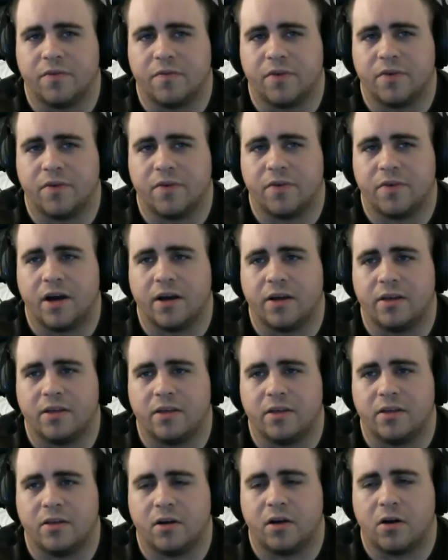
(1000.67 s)

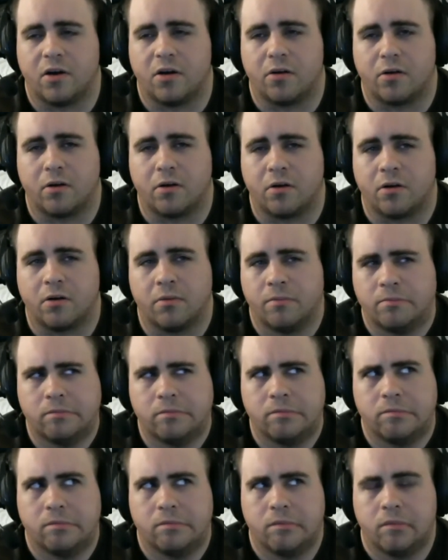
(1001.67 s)
Faier.
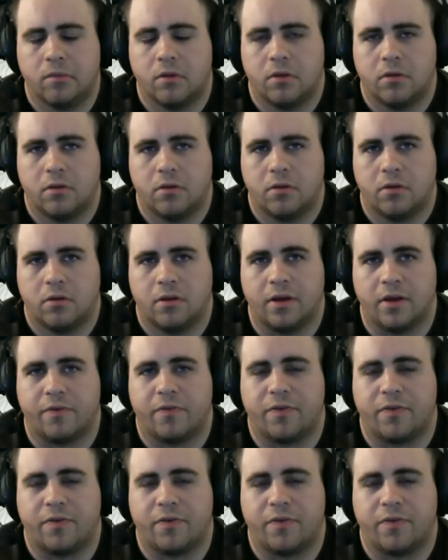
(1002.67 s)

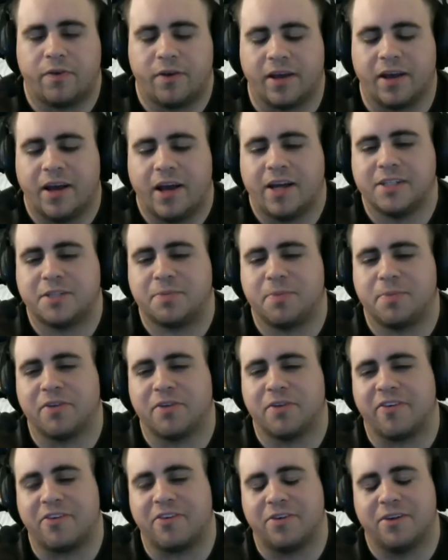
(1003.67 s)
If yeah, I just
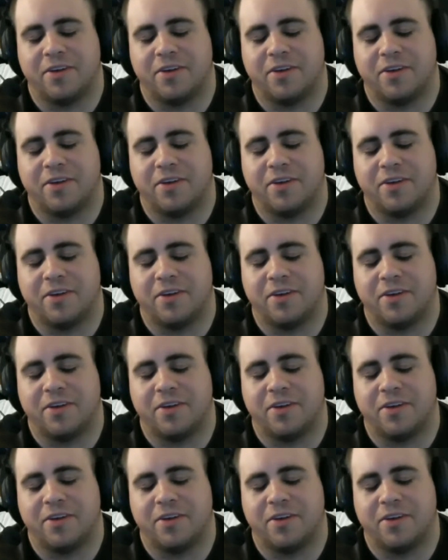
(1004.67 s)
failed